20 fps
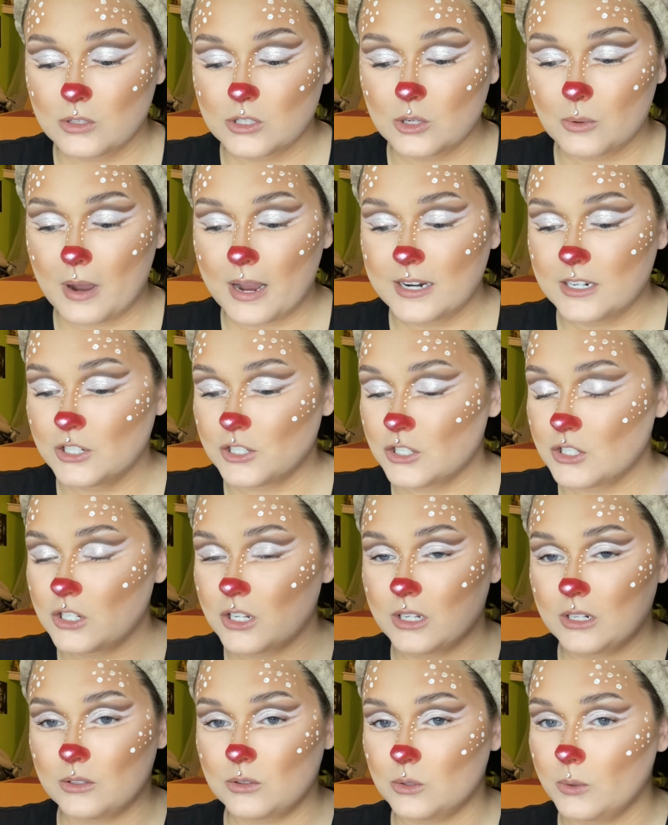So I just
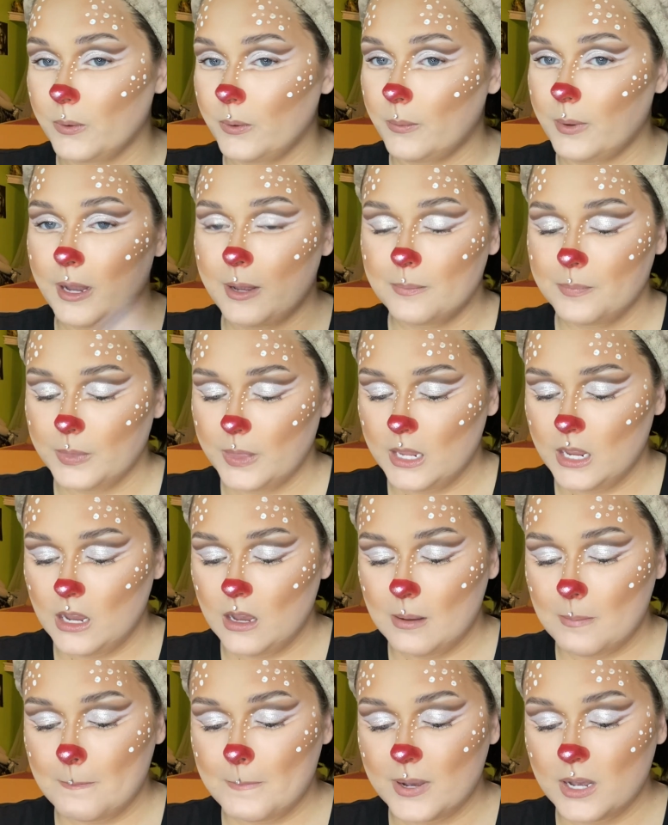threw it away.
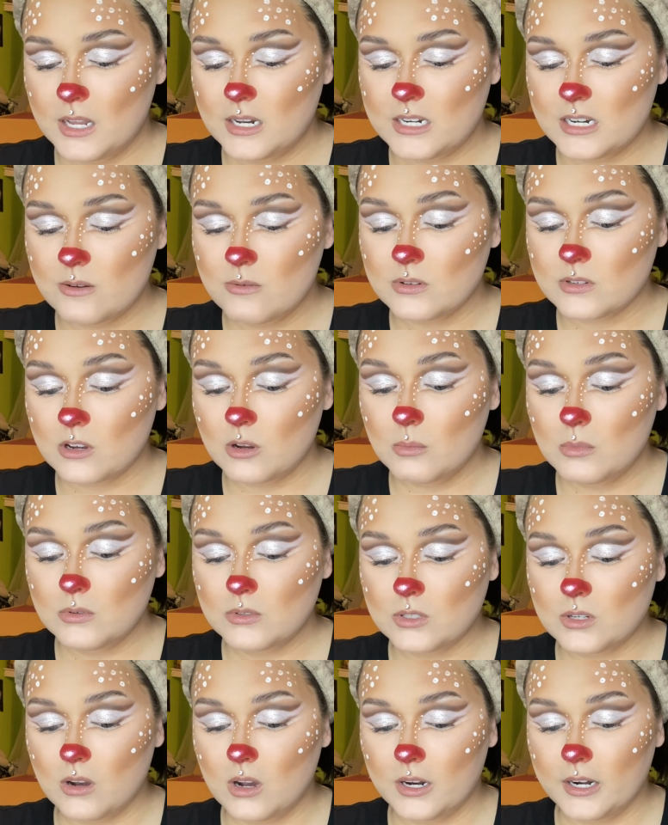But it was almost
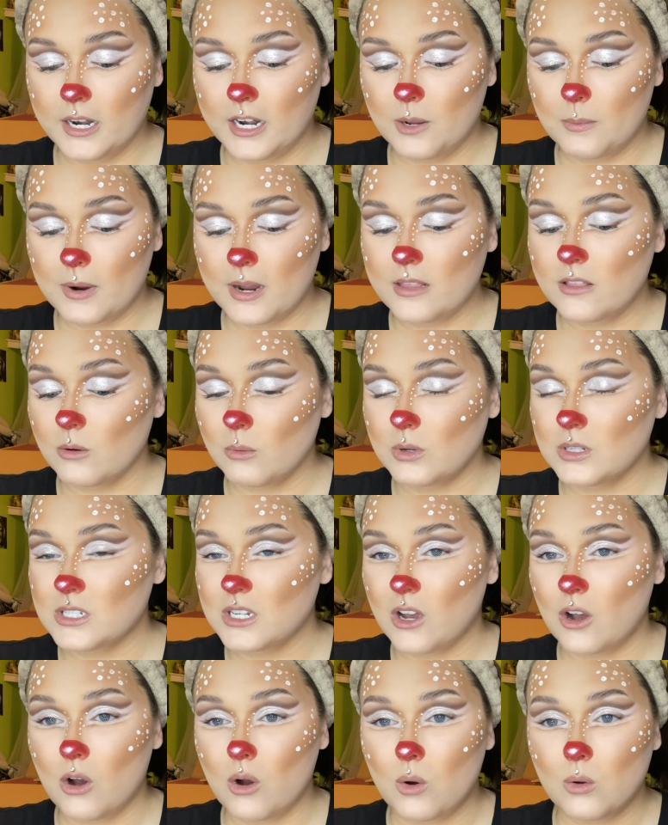gone anyway. There wasn't
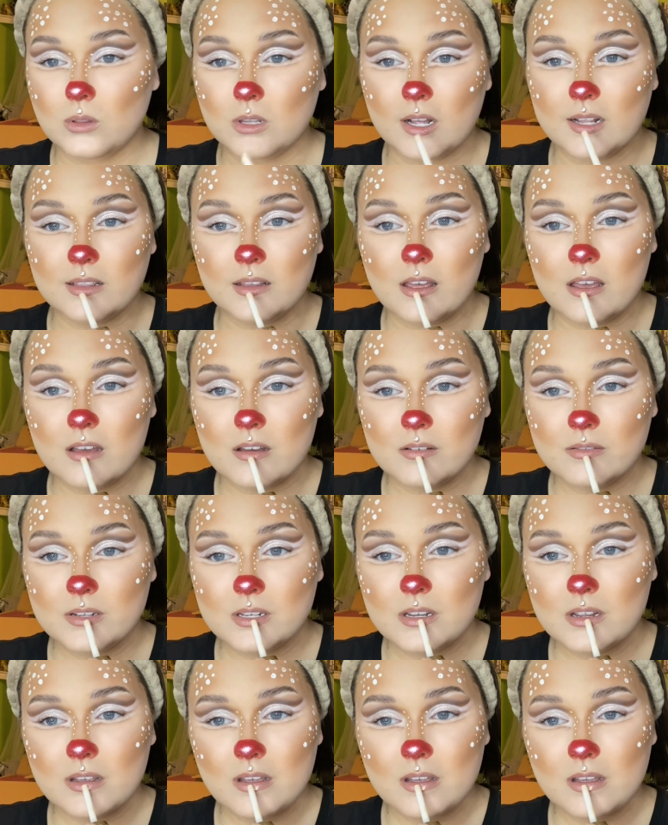a whole lot left.